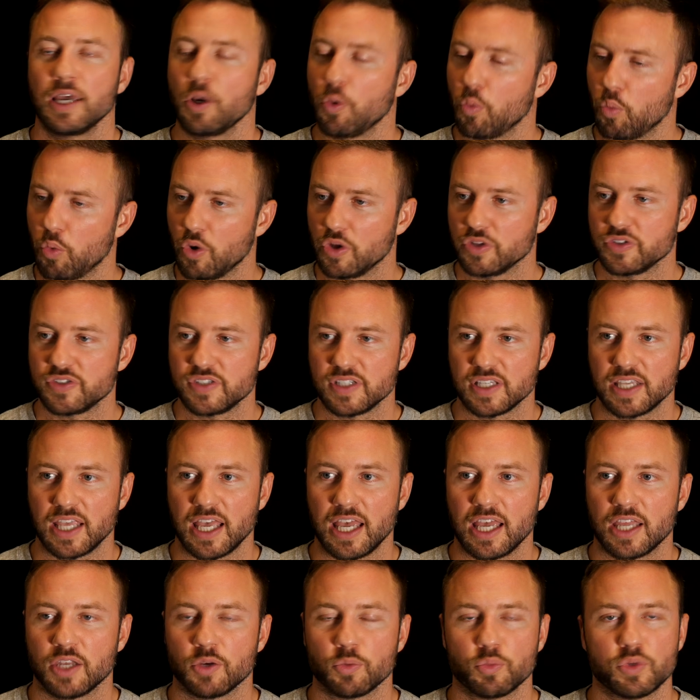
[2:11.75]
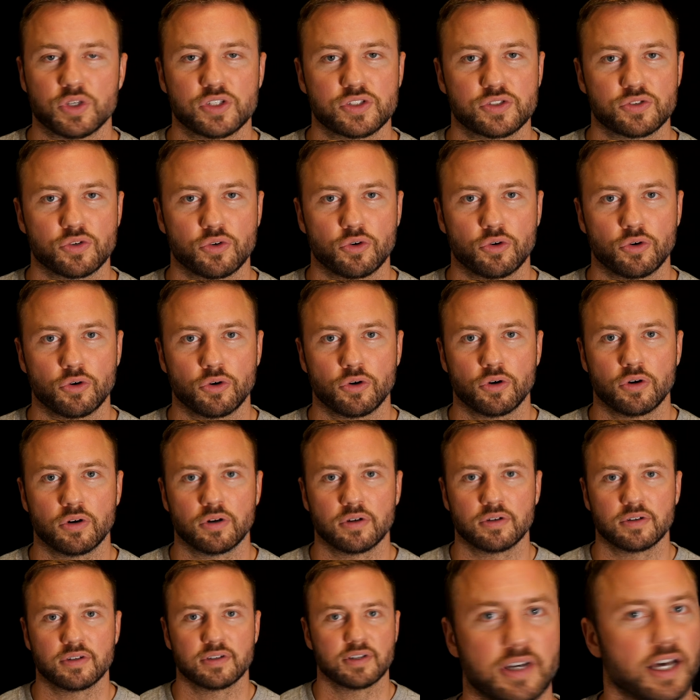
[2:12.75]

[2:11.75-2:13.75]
Once again, we saw